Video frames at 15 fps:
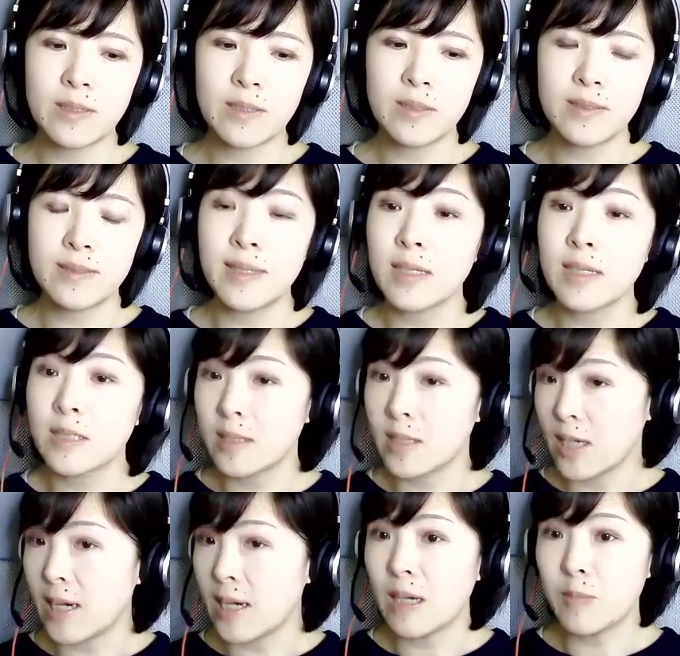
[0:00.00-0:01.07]
6
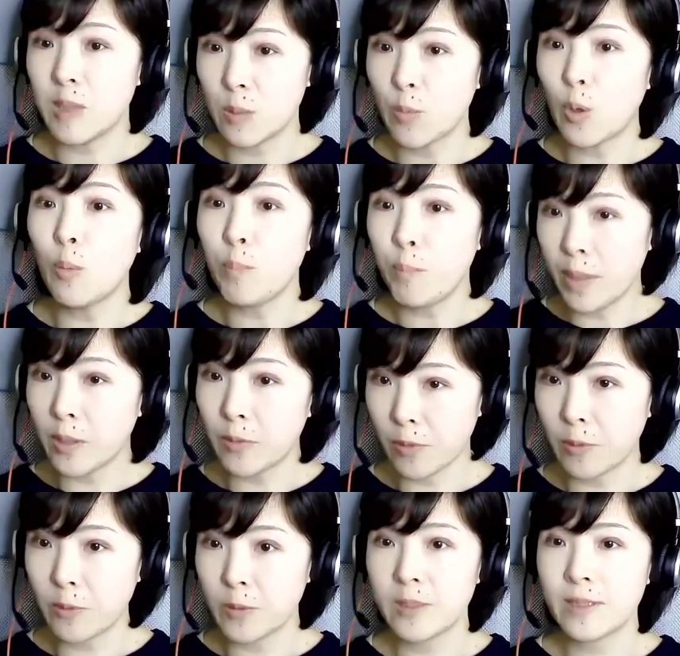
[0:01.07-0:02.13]
times more
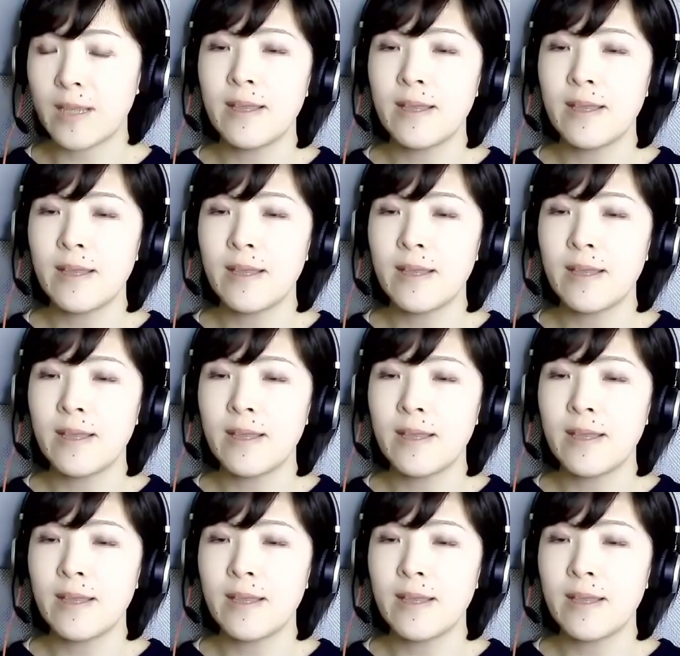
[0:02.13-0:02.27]
minerals